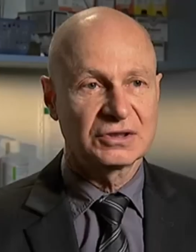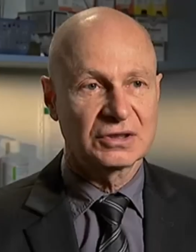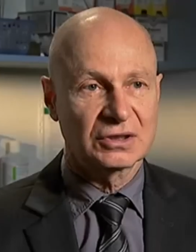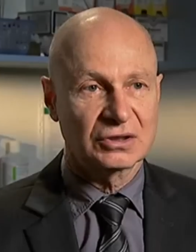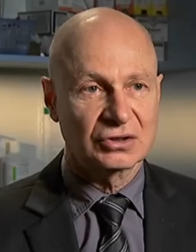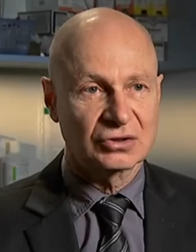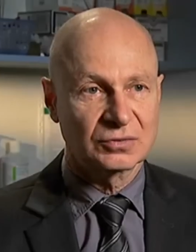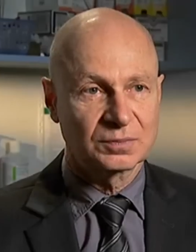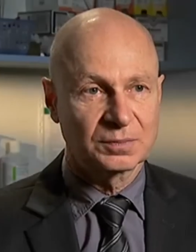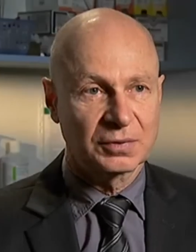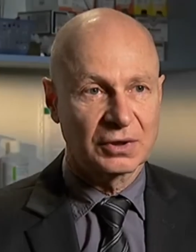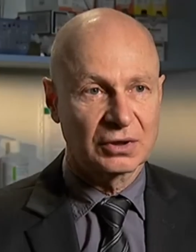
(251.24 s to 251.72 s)

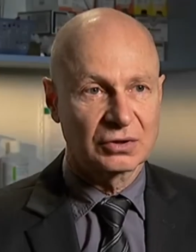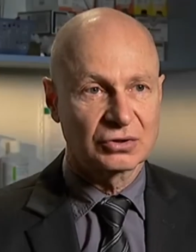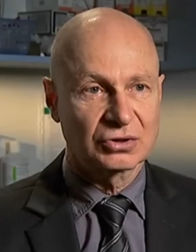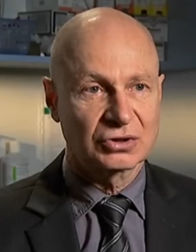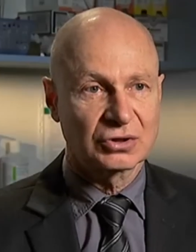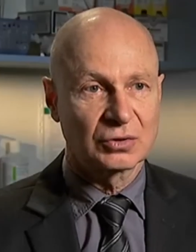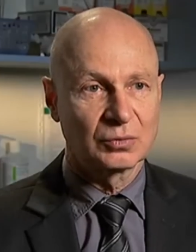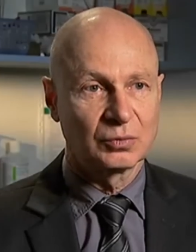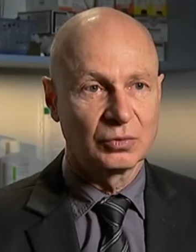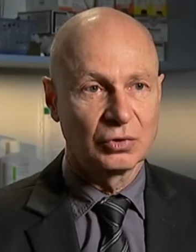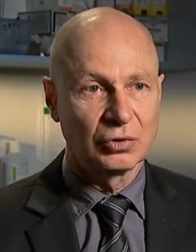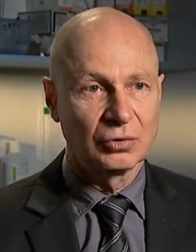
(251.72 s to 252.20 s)

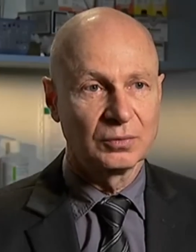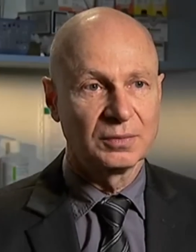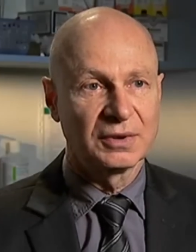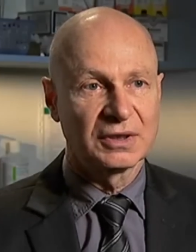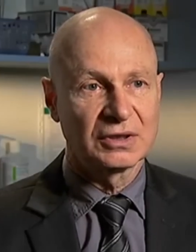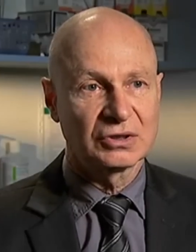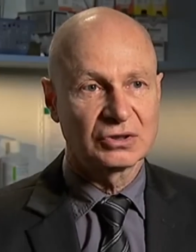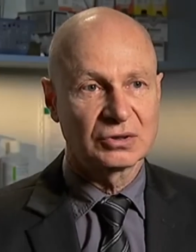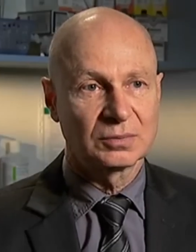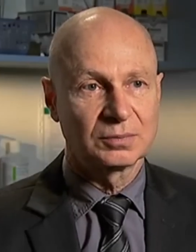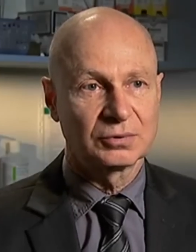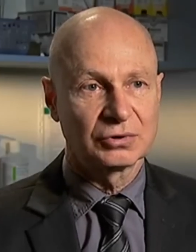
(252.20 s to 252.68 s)
exposure will be
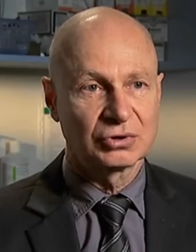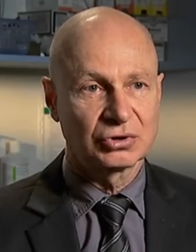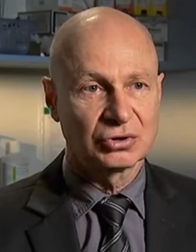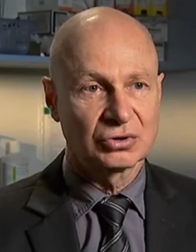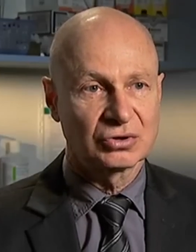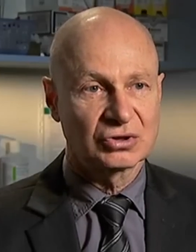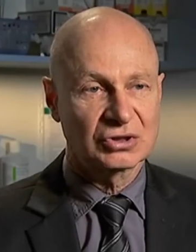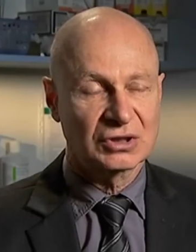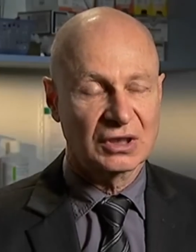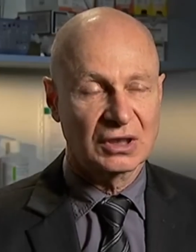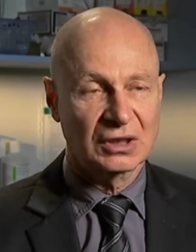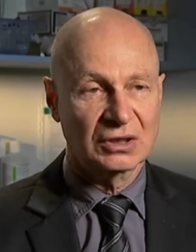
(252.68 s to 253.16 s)
to
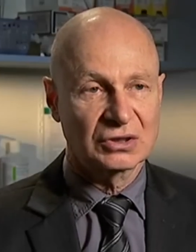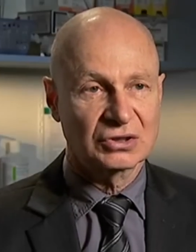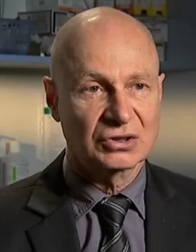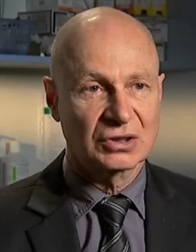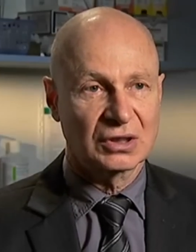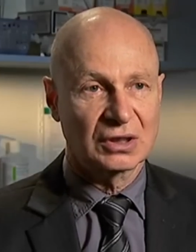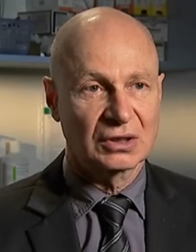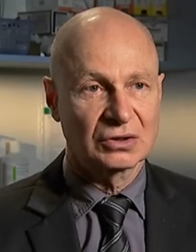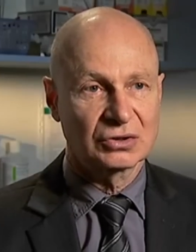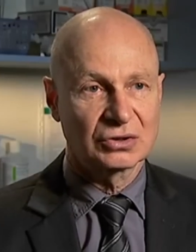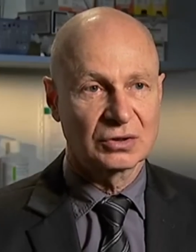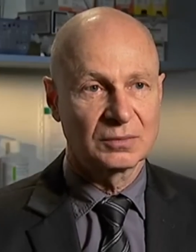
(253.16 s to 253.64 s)
produce cancer.
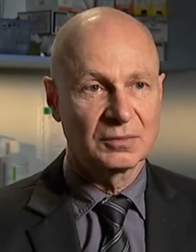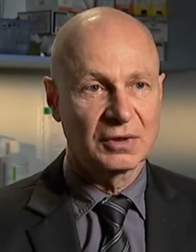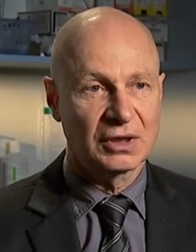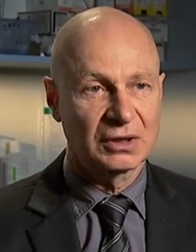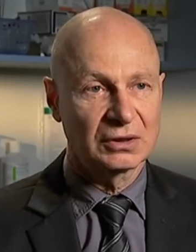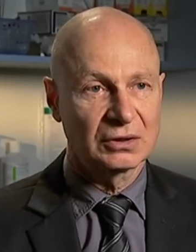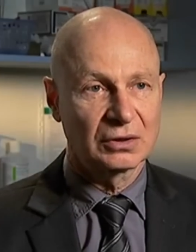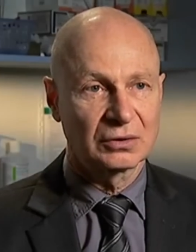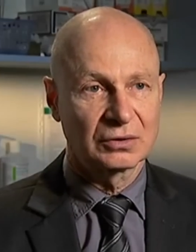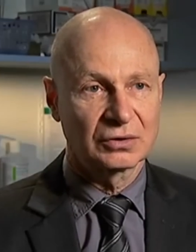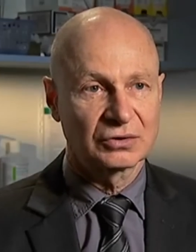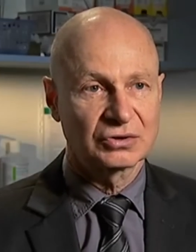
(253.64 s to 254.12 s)
And to my
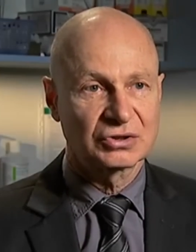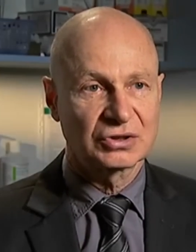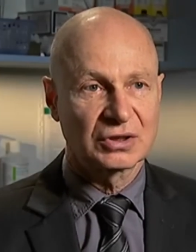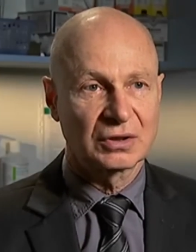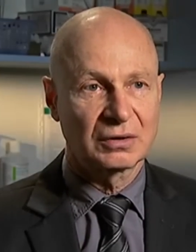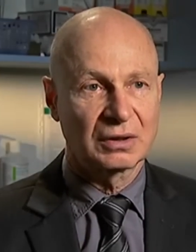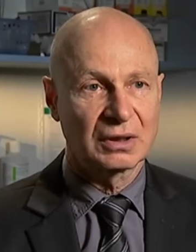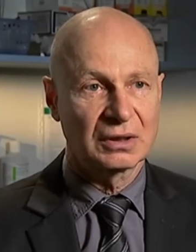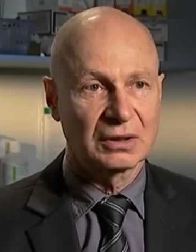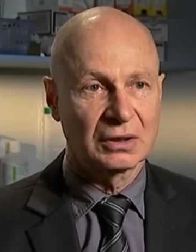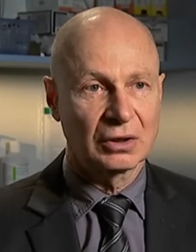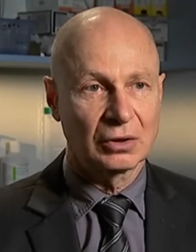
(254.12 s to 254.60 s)
knowledge, there
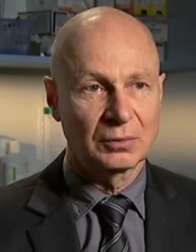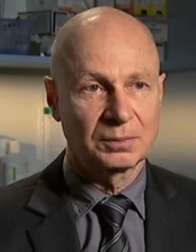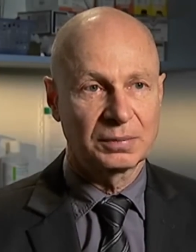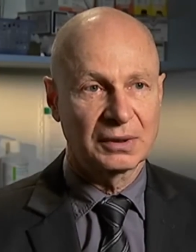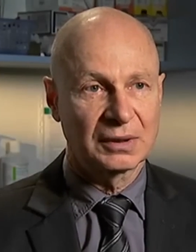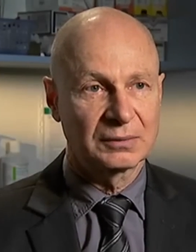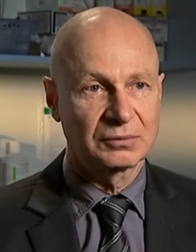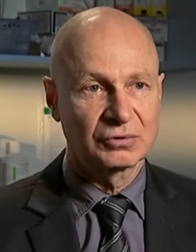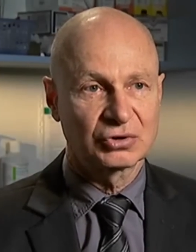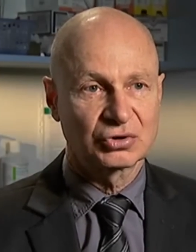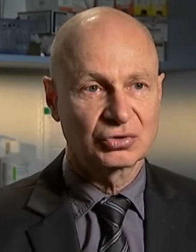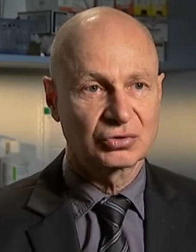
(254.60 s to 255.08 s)
are no
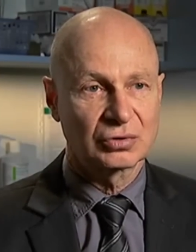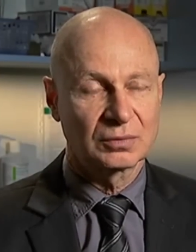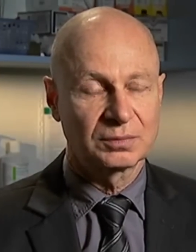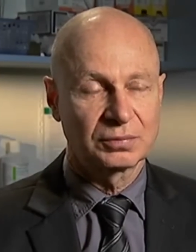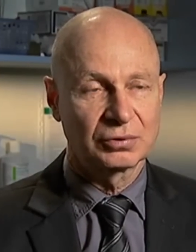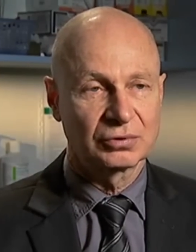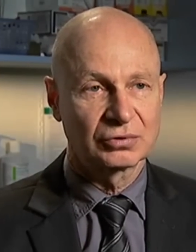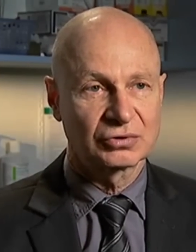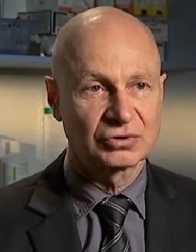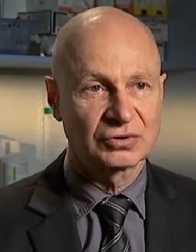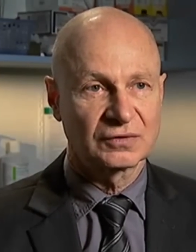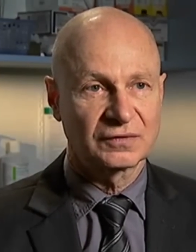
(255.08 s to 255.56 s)
published
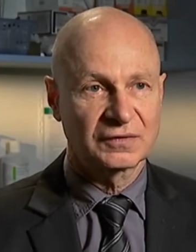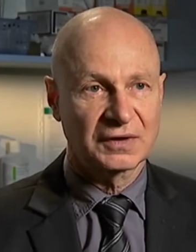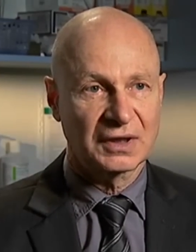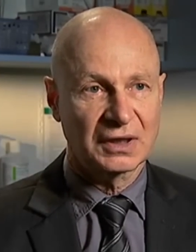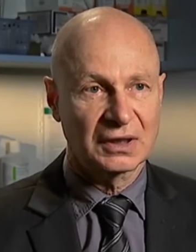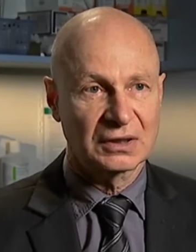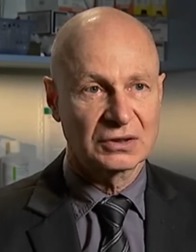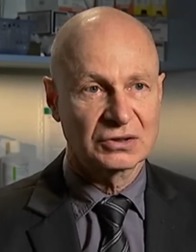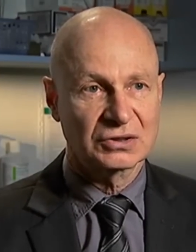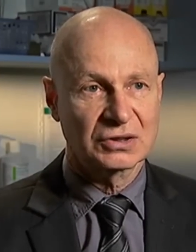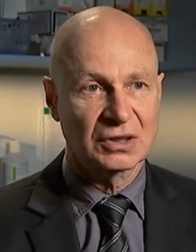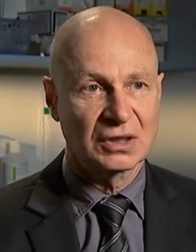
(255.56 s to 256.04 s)
reports of
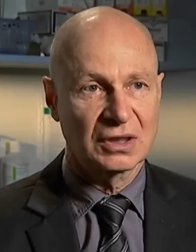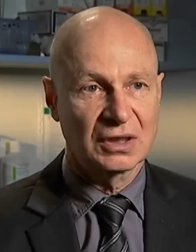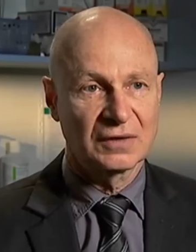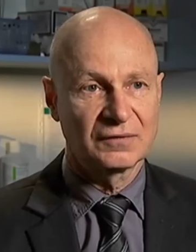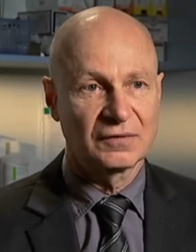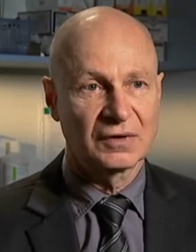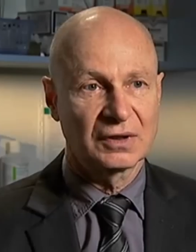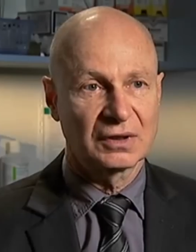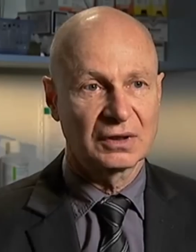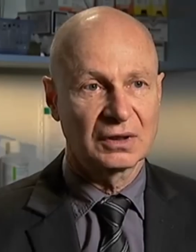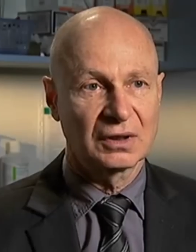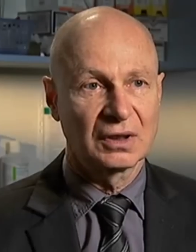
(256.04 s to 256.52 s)
cancer
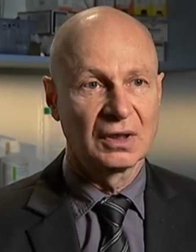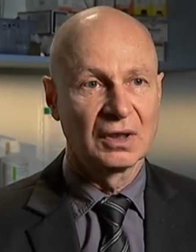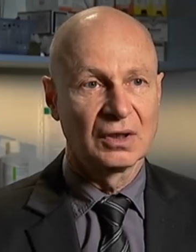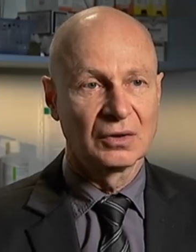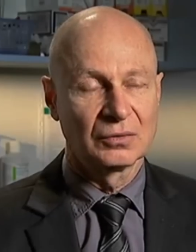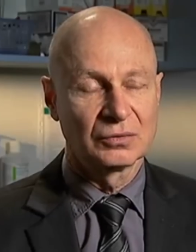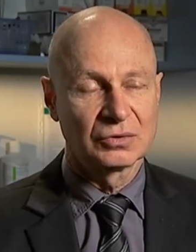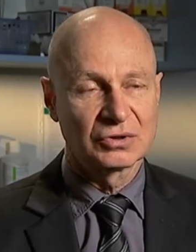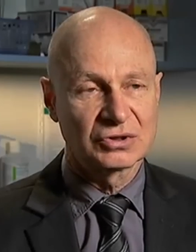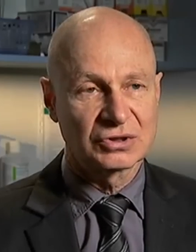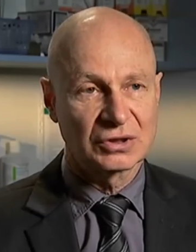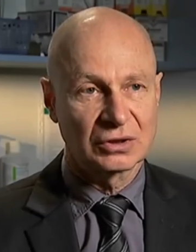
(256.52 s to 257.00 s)
ever
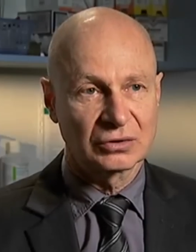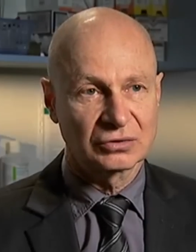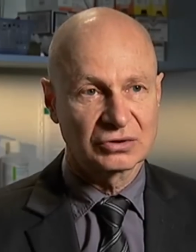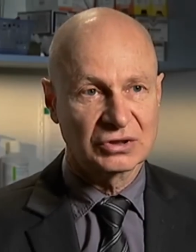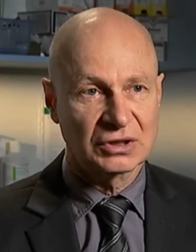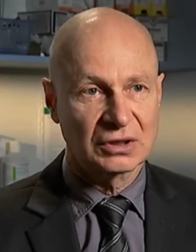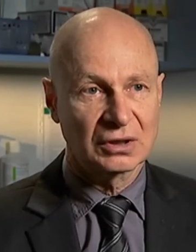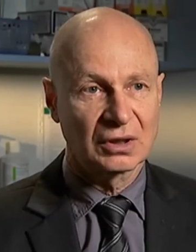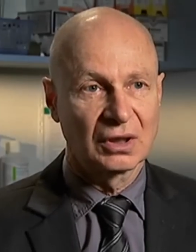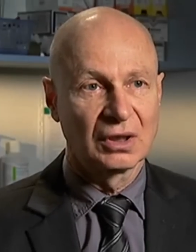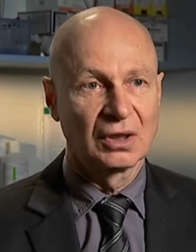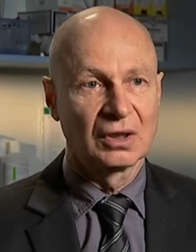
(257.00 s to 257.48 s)

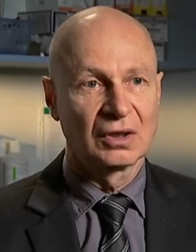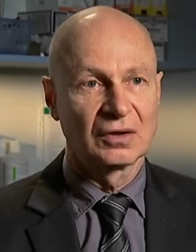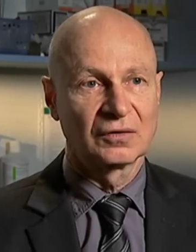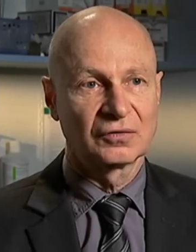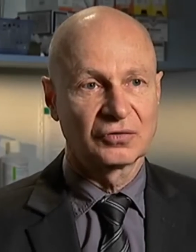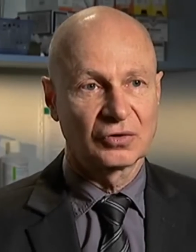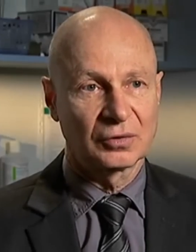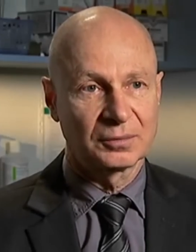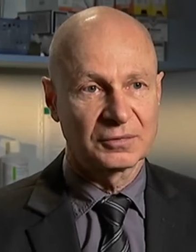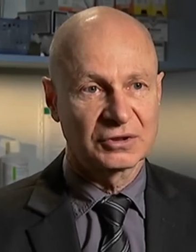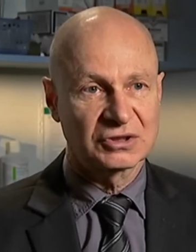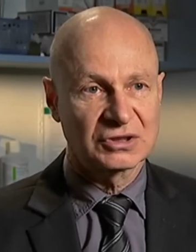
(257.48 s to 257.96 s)
resulting
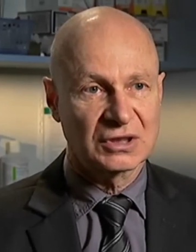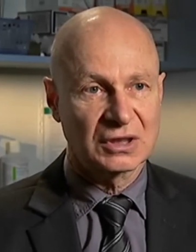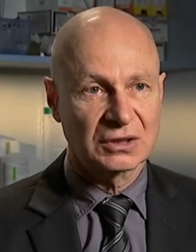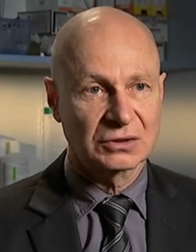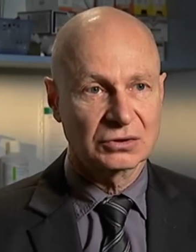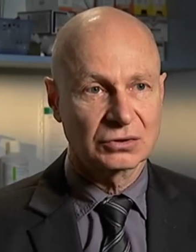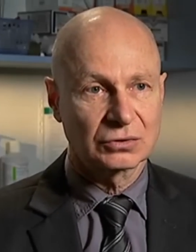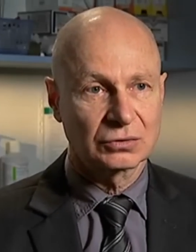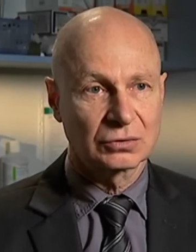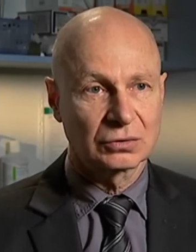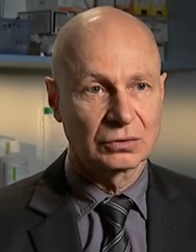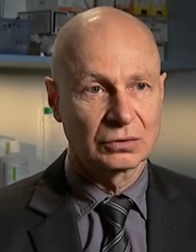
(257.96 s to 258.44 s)
from a
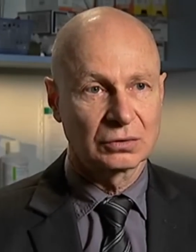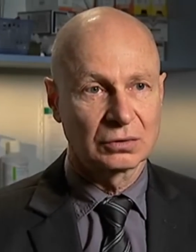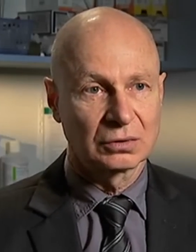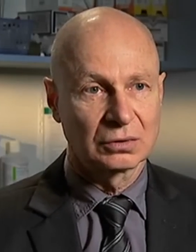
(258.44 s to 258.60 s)
tattoo.